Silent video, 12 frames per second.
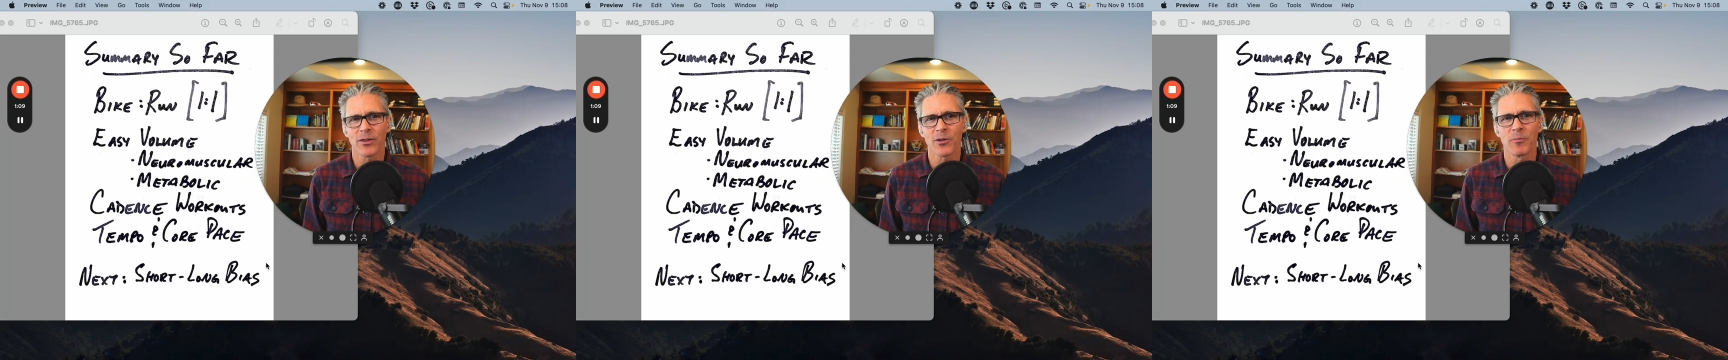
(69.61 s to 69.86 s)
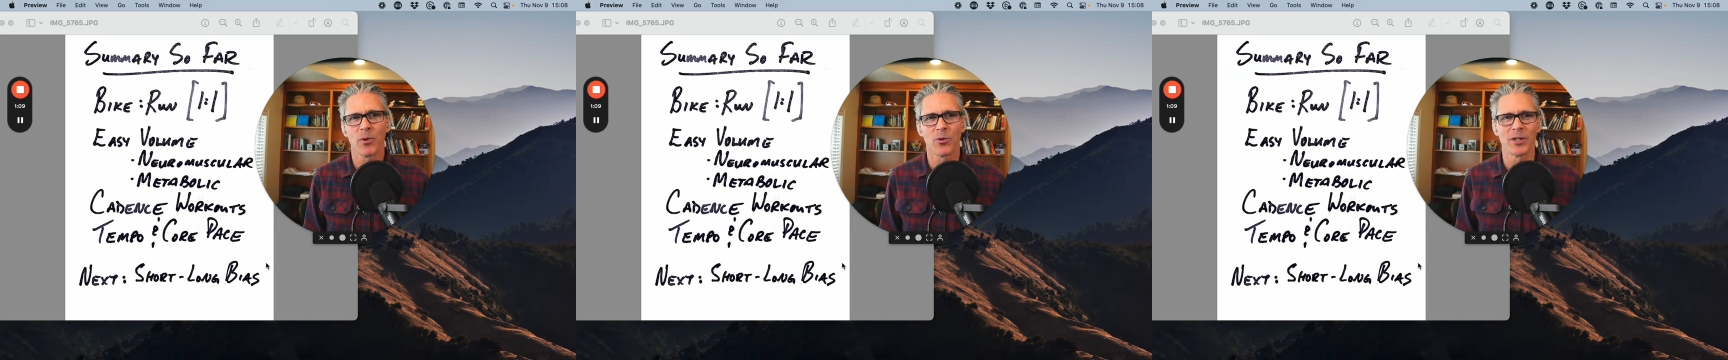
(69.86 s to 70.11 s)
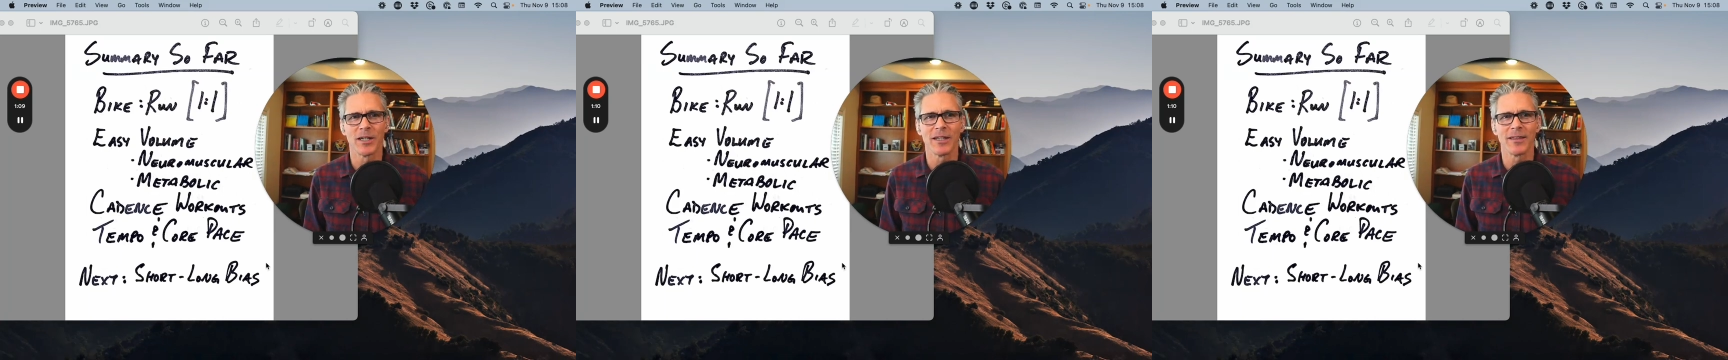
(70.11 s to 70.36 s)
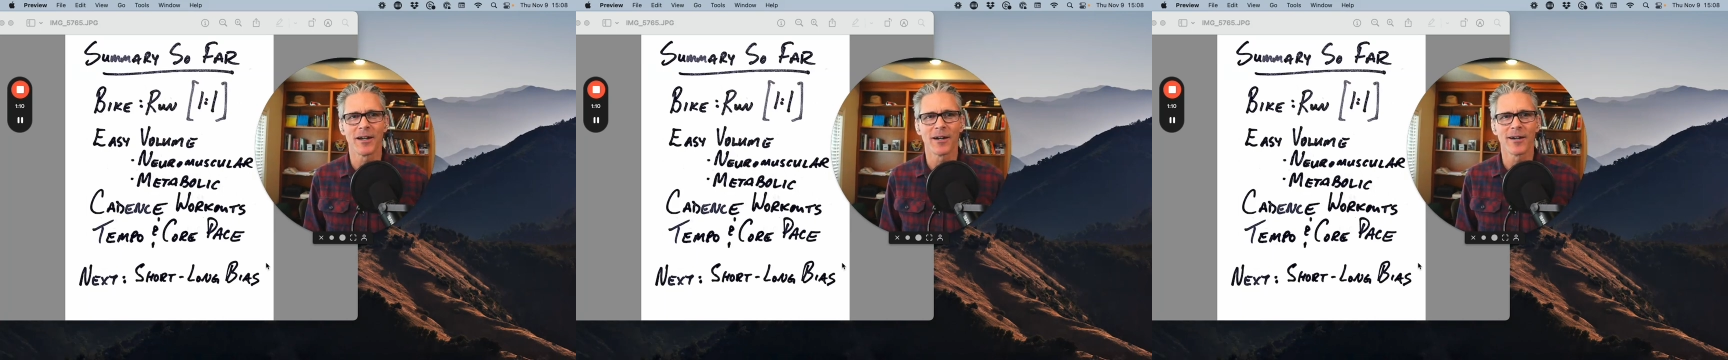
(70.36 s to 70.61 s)
component
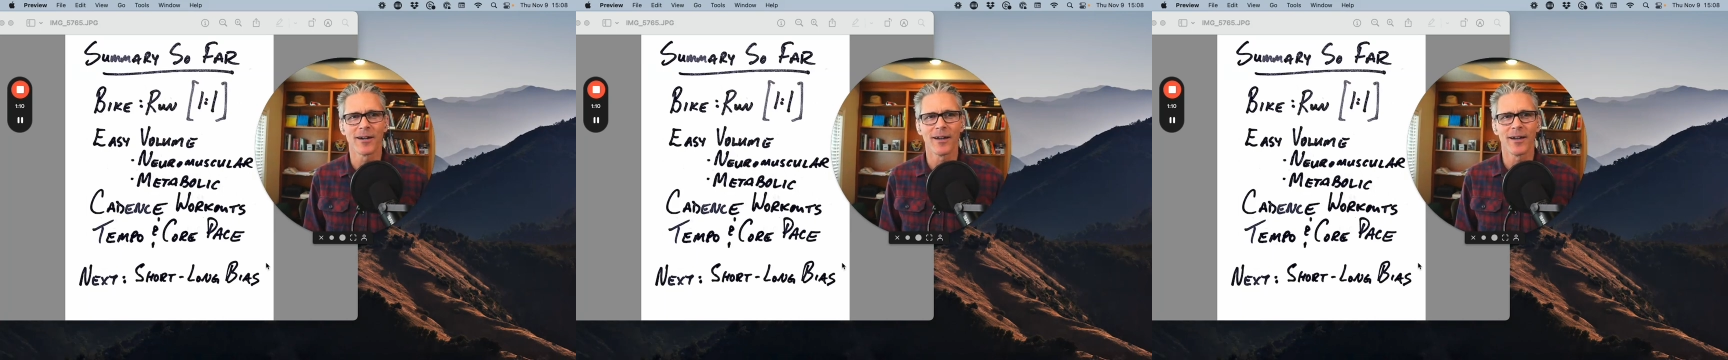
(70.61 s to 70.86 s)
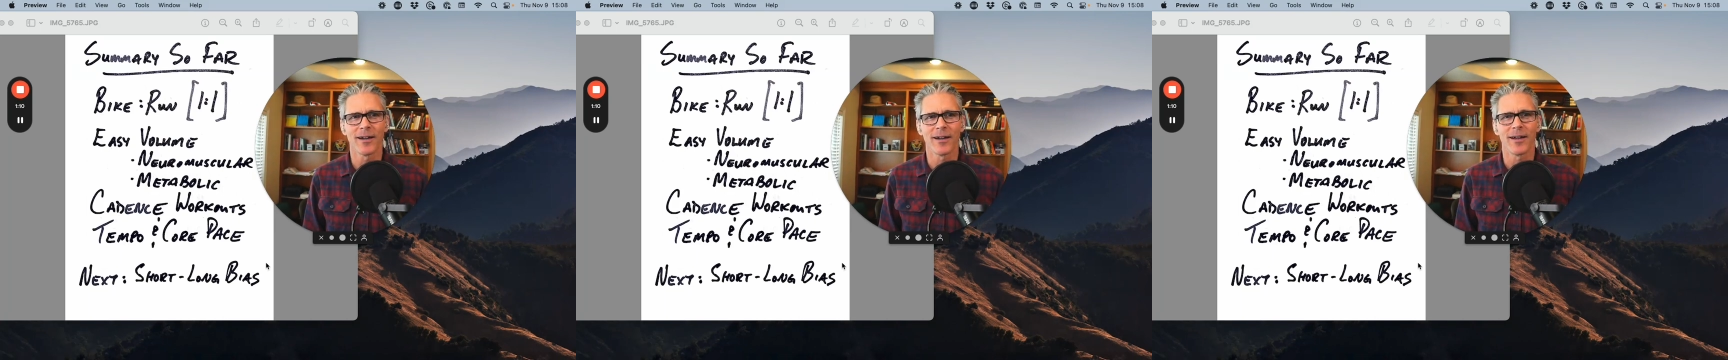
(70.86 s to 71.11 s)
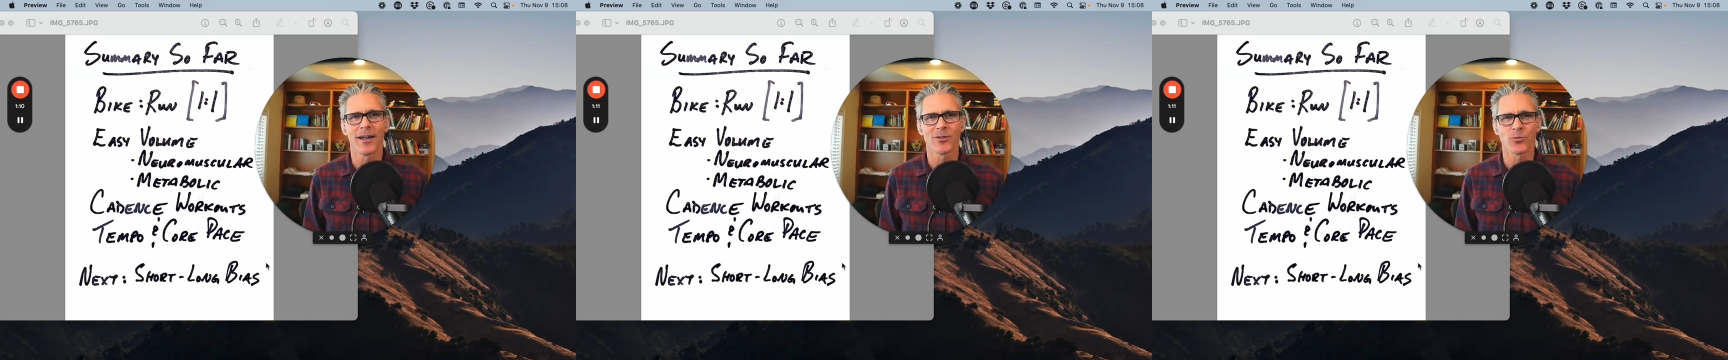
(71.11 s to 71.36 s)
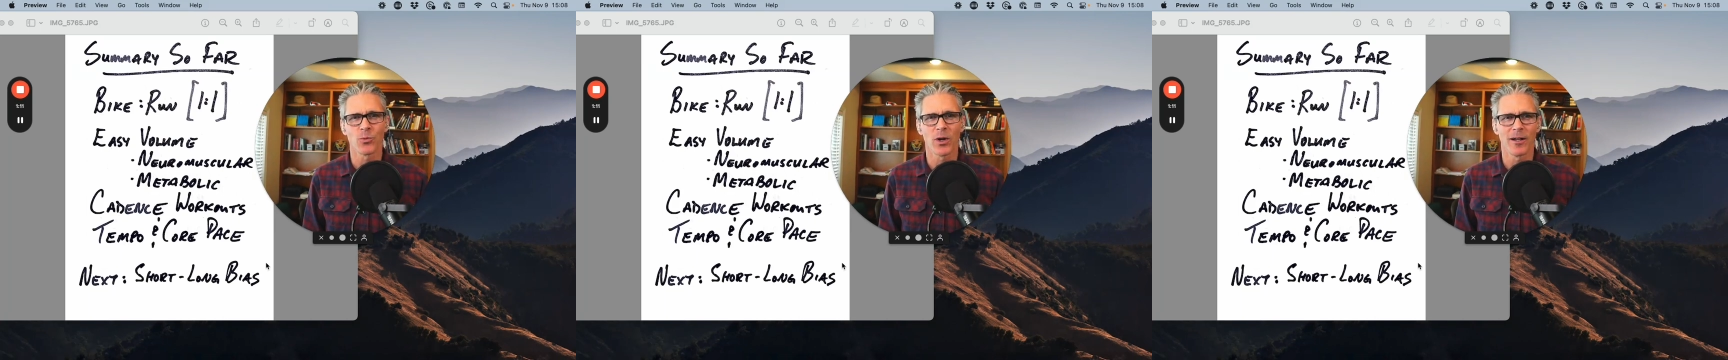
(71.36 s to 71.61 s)
in there as
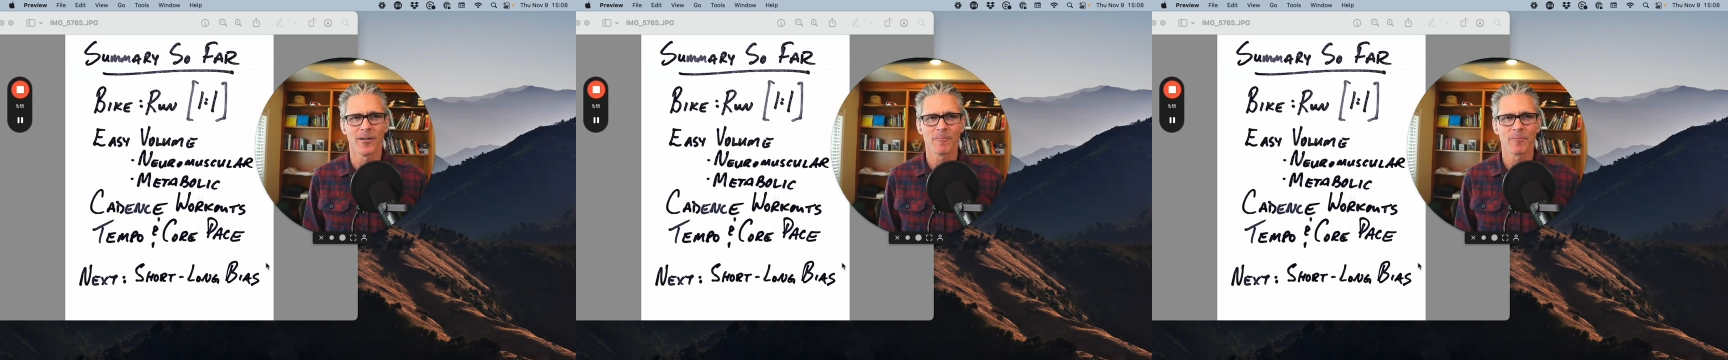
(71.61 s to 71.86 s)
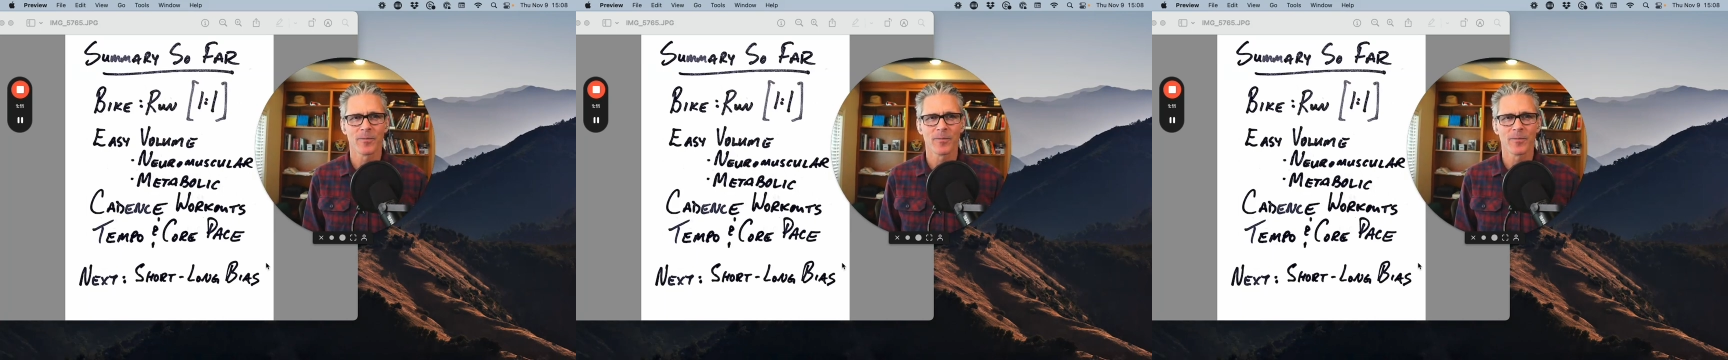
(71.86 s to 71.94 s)
well.